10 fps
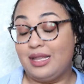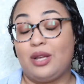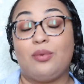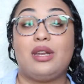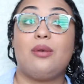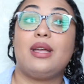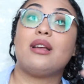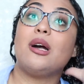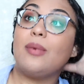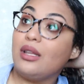Like when I
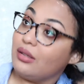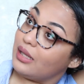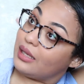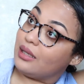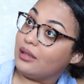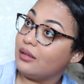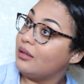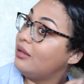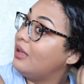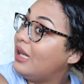wake up, I look like a
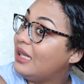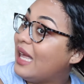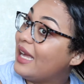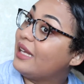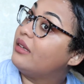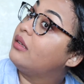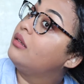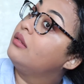lion.